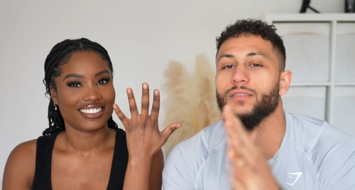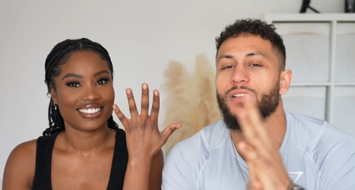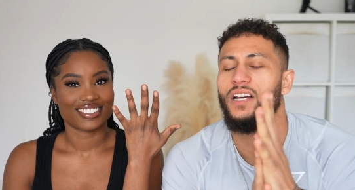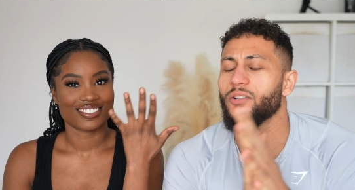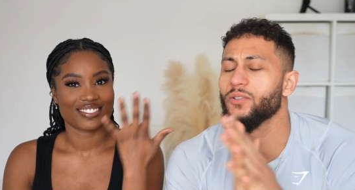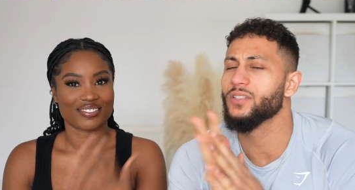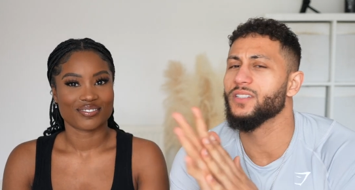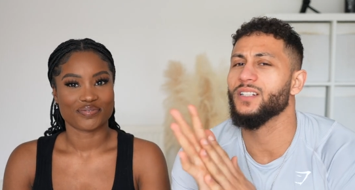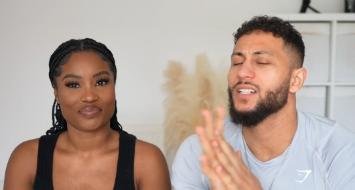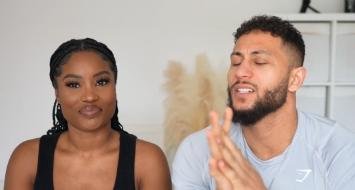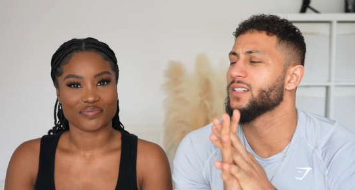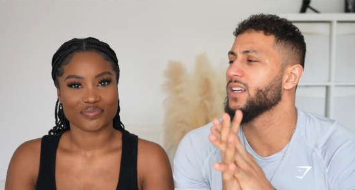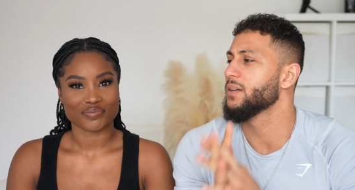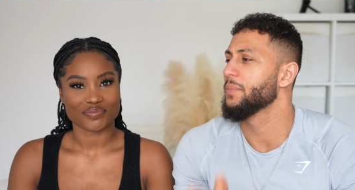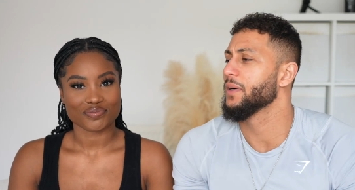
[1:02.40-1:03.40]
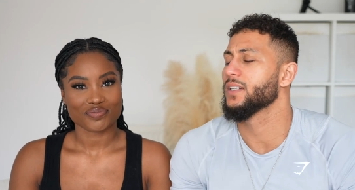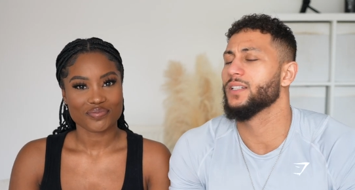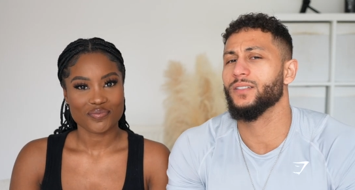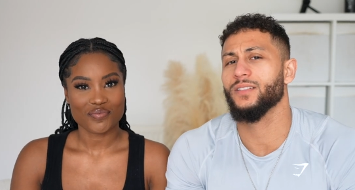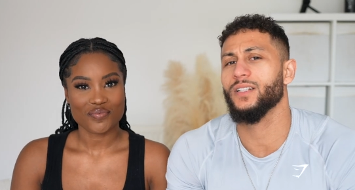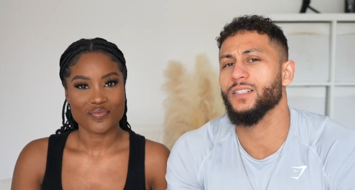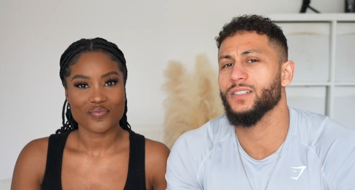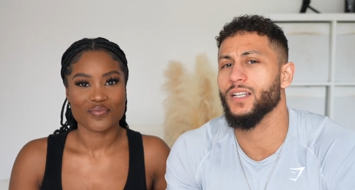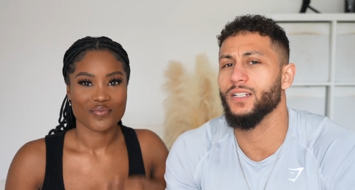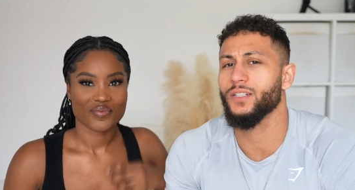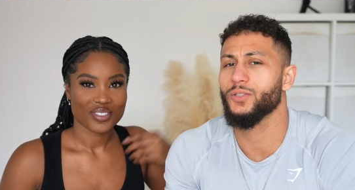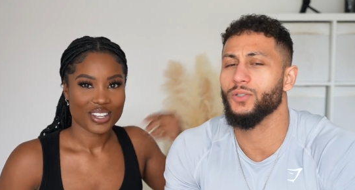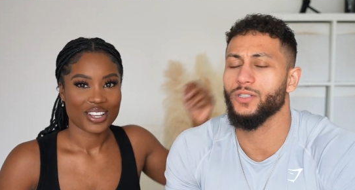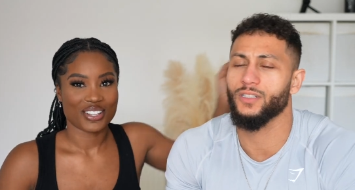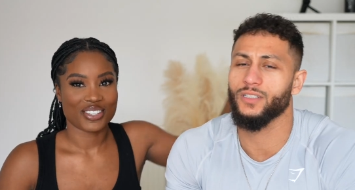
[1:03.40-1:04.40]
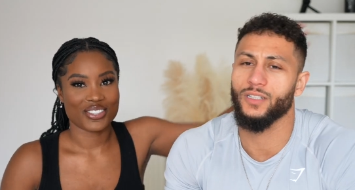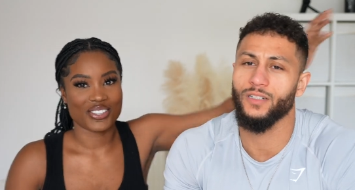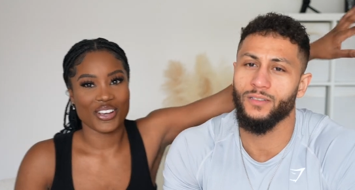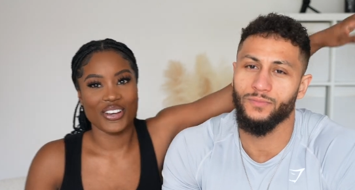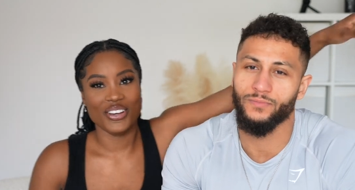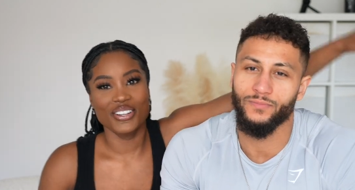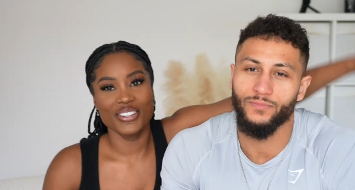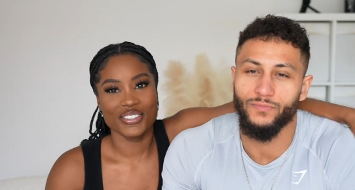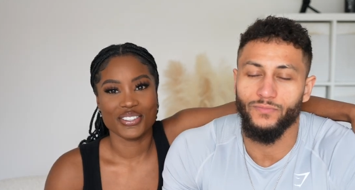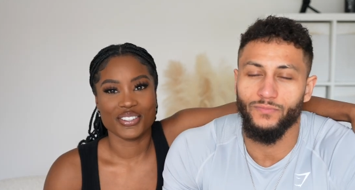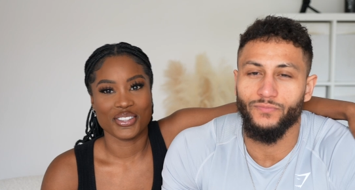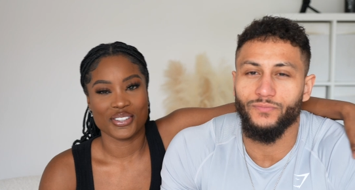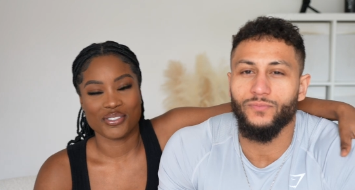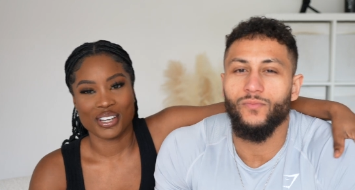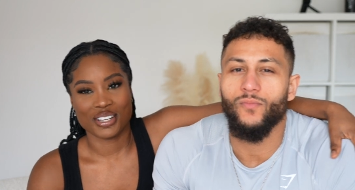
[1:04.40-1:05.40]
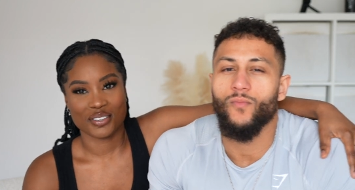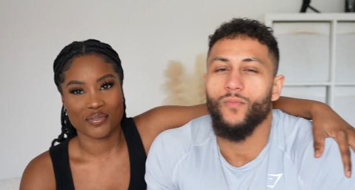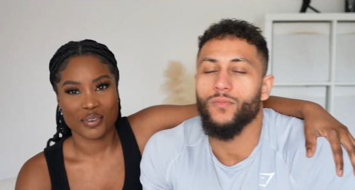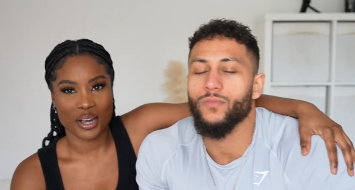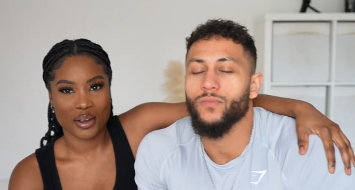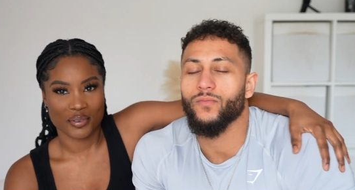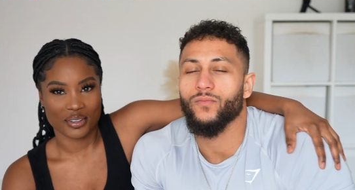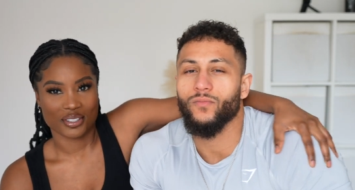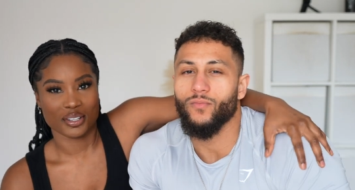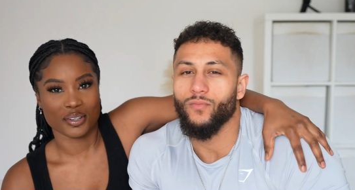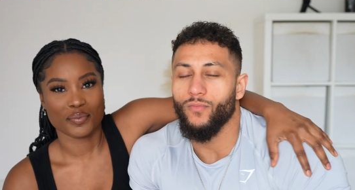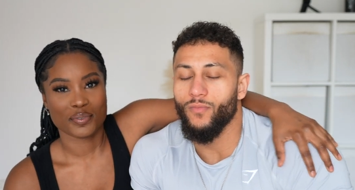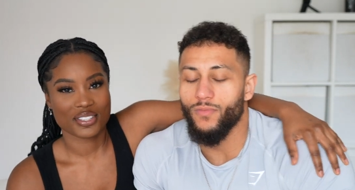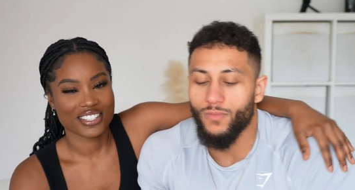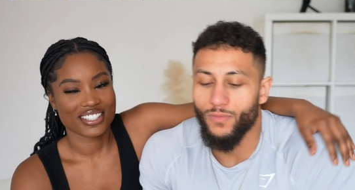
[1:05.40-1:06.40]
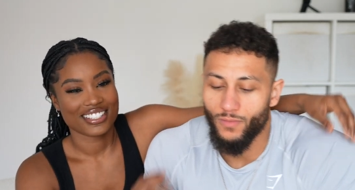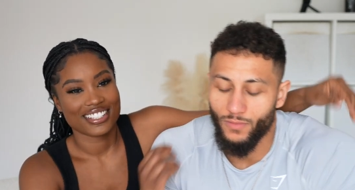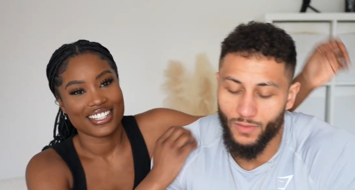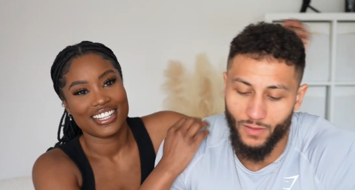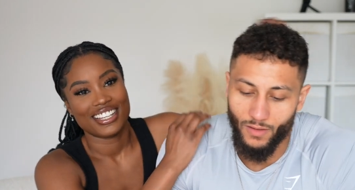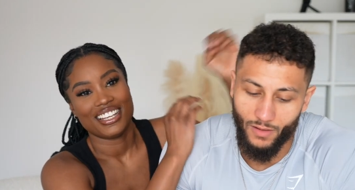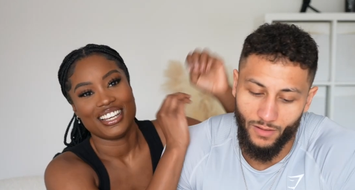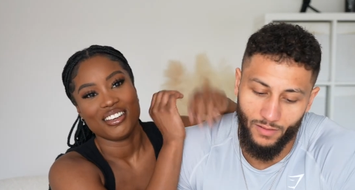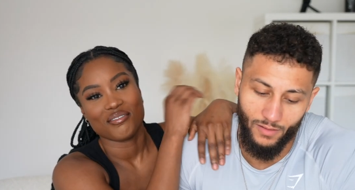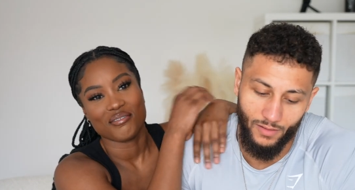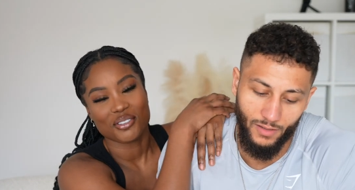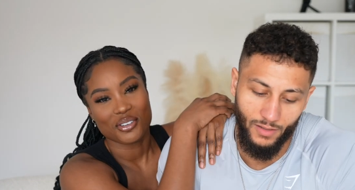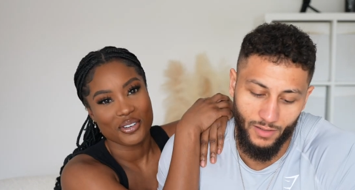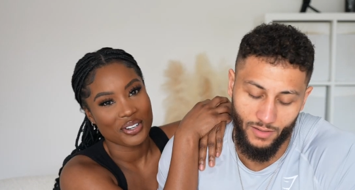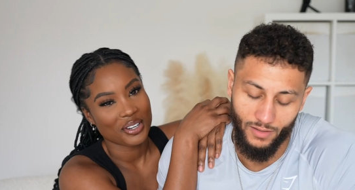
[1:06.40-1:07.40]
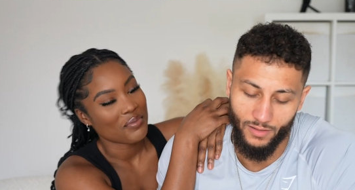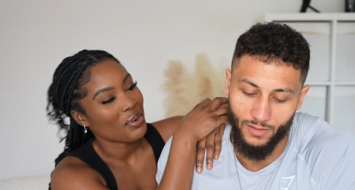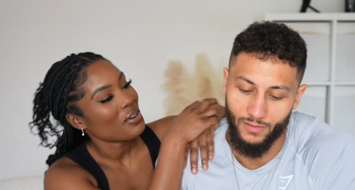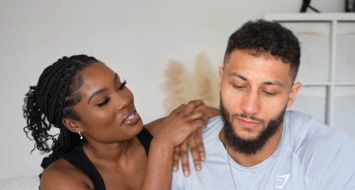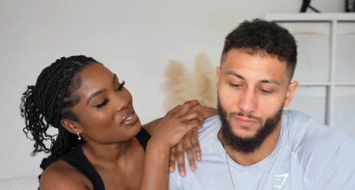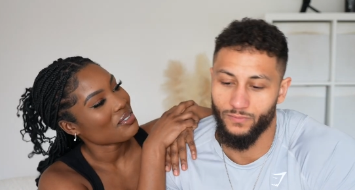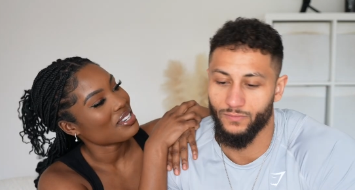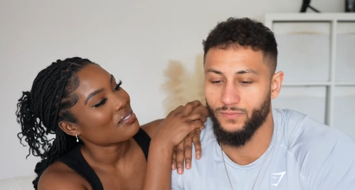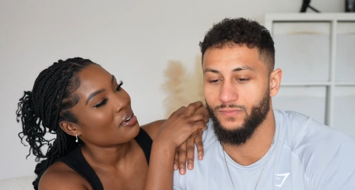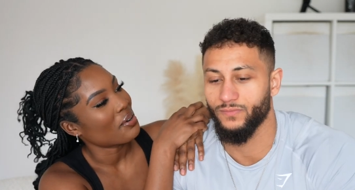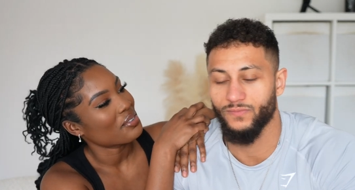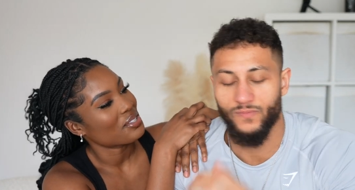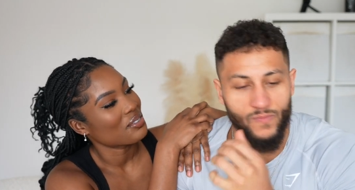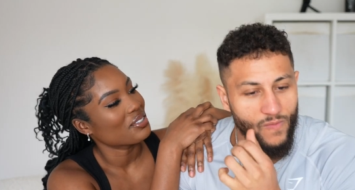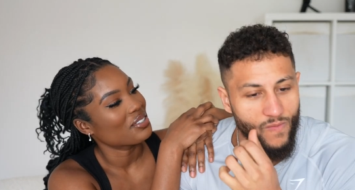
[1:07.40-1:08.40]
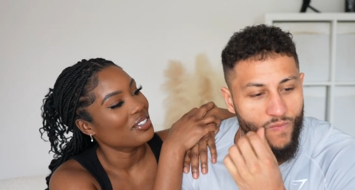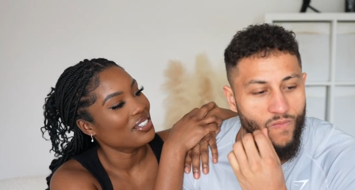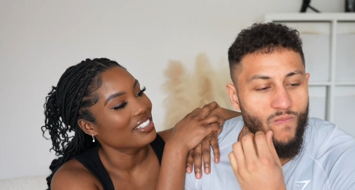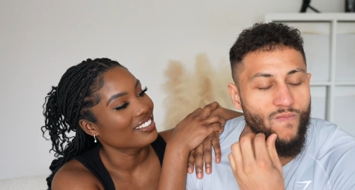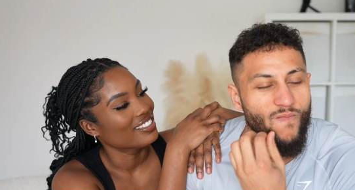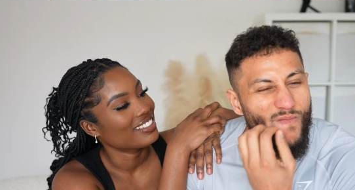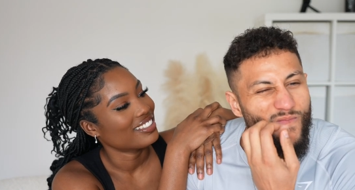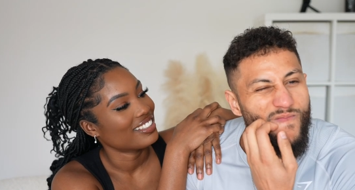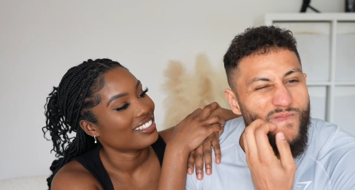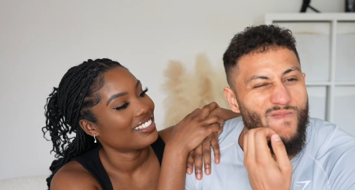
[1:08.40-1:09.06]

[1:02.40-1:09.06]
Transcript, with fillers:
Speaker 1: Anyways, let's get back, let's get into it.
Speaker 2: So, the reason why we stopped recording. What was the reason why we stopped recording?